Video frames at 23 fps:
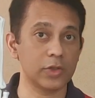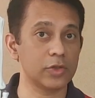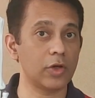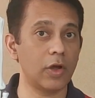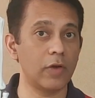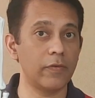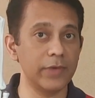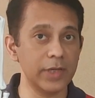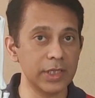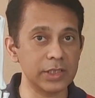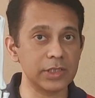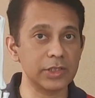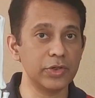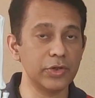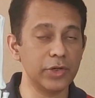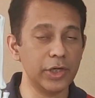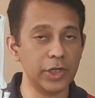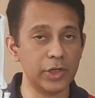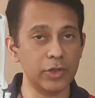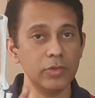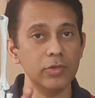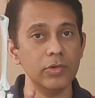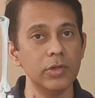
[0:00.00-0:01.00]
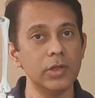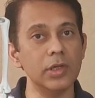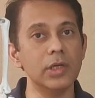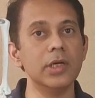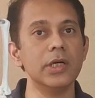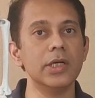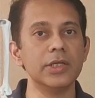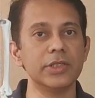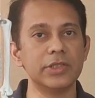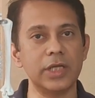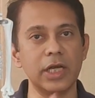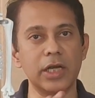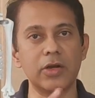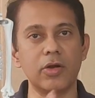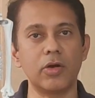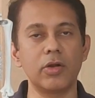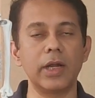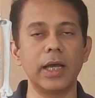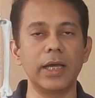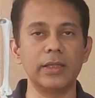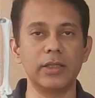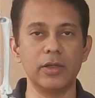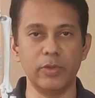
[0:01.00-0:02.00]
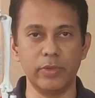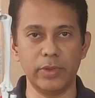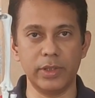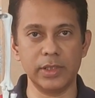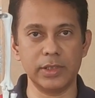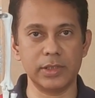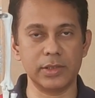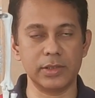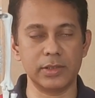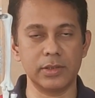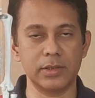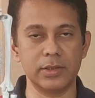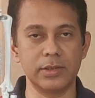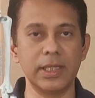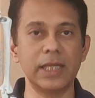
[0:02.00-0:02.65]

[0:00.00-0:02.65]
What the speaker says: So always you need to check on either ways.